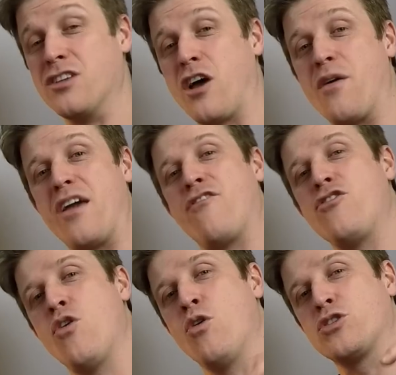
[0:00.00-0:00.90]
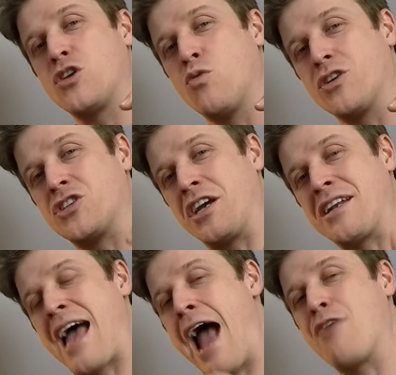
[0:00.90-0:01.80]
So if you're still
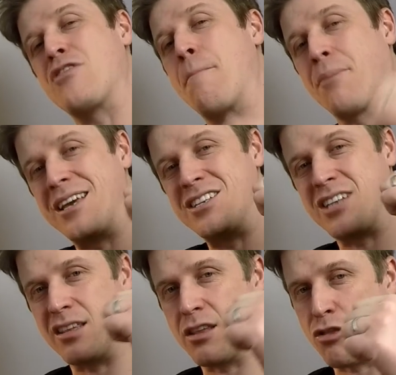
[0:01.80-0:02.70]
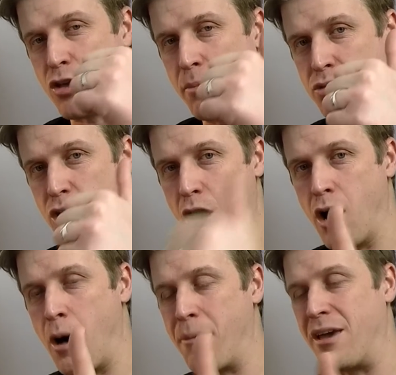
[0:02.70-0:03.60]
watching now, then please hit the thumbs
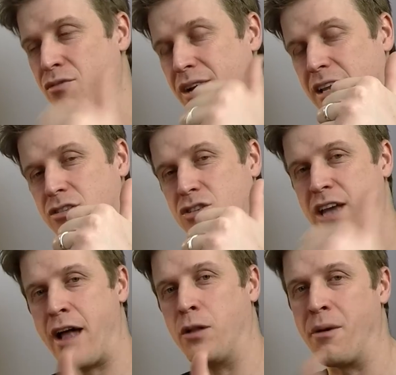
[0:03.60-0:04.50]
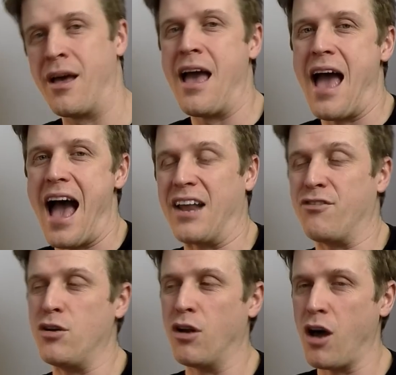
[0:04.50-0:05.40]
up. It really does help. And
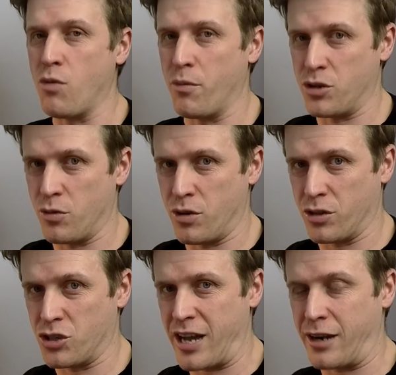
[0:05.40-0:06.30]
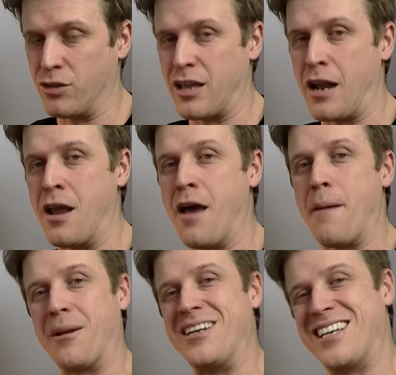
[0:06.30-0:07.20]
if you like what we're doing on the channel, then
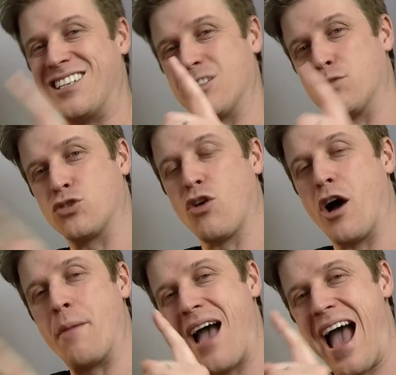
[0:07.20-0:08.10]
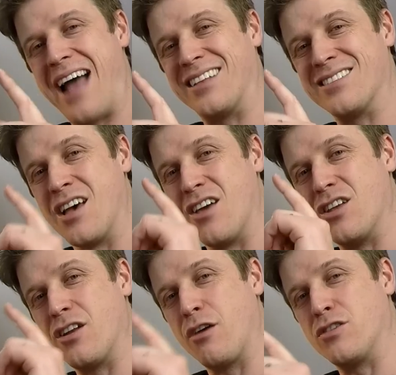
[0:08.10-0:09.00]
please hit subscribe and the
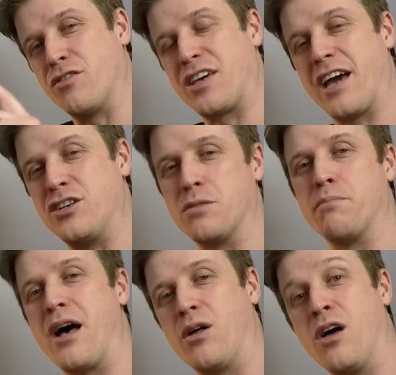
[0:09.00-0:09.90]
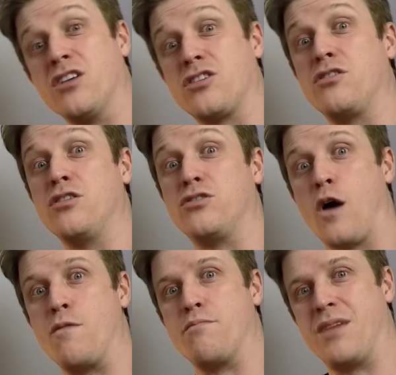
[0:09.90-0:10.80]
notification bell so you
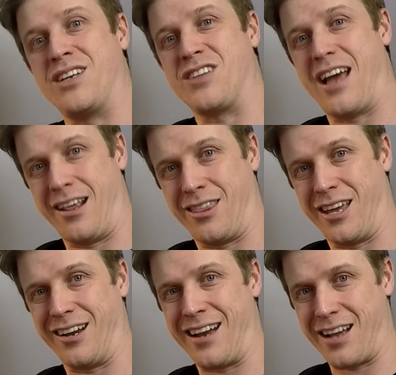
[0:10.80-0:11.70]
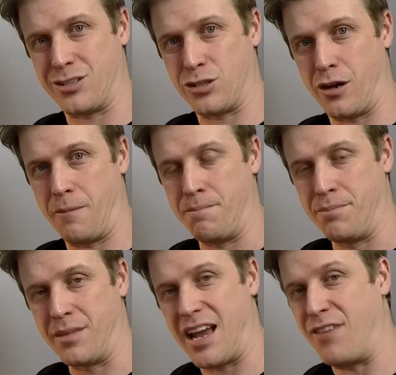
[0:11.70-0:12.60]
don't miss anything next time.
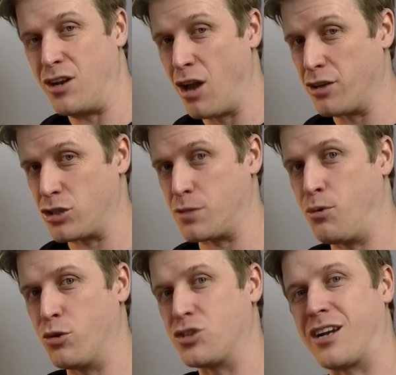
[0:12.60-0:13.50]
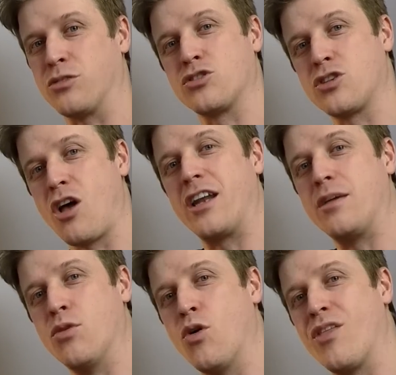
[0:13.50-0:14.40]
And if you'd like to support the channel slightly
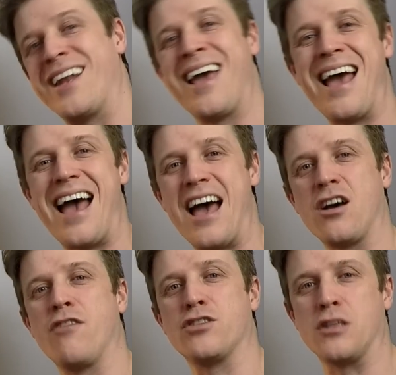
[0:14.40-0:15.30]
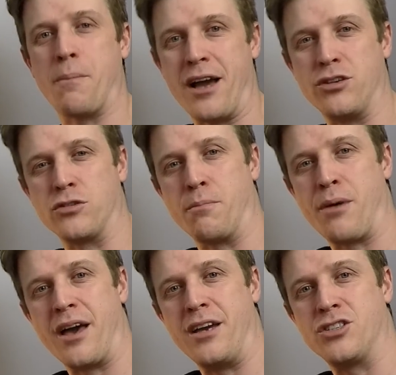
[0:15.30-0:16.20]
more, then head over to the Patreon
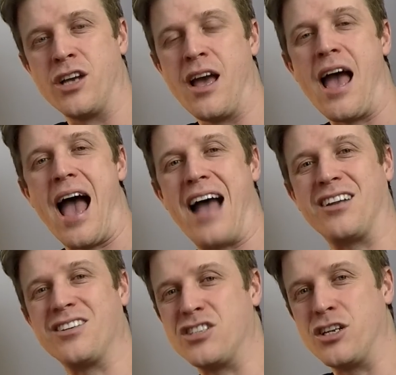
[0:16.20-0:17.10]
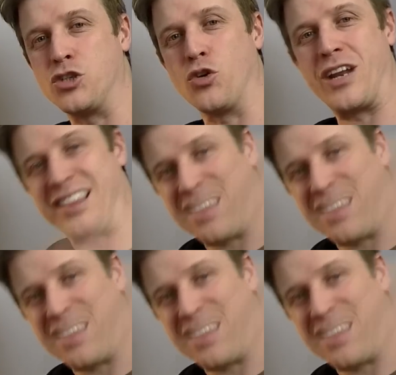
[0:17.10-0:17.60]
page and consider joining